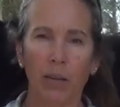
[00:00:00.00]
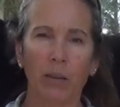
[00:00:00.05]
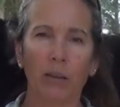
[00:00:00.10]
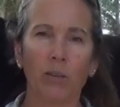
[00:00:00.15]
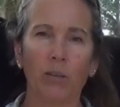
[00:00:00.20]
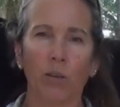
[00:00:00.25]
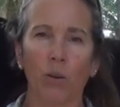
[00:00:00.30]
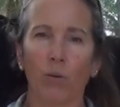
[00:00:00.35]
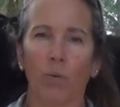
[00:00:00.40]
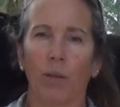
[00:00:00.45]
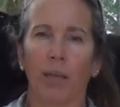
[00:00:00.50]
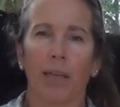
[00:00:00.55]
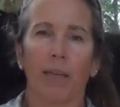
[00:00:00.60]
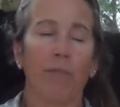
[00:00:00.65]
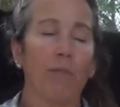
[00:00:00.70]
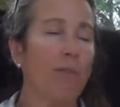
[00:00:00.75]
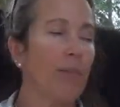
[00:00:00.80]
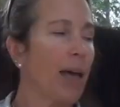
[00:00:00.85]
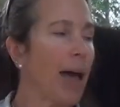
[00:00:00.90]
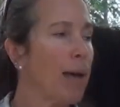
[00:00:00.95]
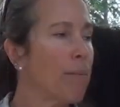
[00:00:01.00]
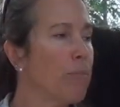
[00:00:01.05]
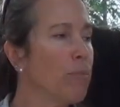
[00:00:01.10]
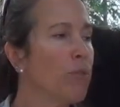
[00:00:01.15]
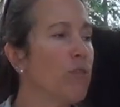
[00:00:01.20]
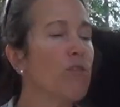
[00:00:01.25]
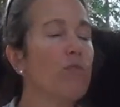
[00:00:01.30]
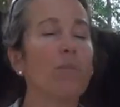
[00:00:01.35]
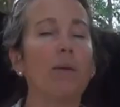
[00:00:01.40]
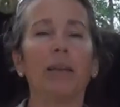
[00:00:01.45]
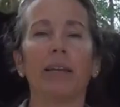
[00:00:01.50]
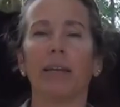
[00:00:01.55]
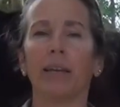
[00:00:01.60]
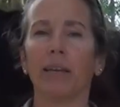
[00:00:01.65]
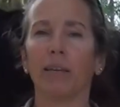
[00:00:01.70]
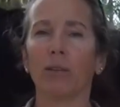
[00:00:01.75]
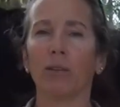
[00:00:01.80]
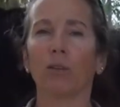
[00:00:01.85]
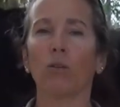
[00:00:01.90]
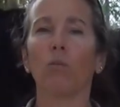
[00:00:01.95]
So if that movement
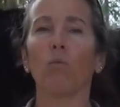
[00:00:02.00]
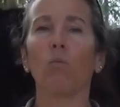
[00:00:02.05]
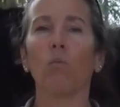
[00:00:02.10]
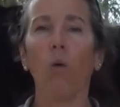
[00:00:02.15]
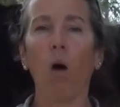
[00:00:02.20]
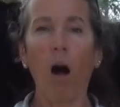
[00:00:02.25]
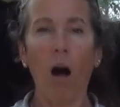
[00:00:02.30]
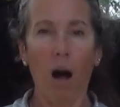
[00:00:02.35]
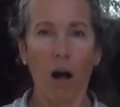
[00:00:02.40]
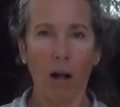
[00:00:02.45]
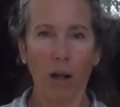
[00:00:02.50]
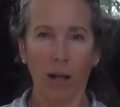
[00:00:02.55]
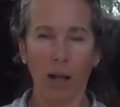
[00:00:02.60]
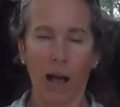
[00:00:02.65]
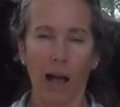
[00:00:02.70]
is the walk,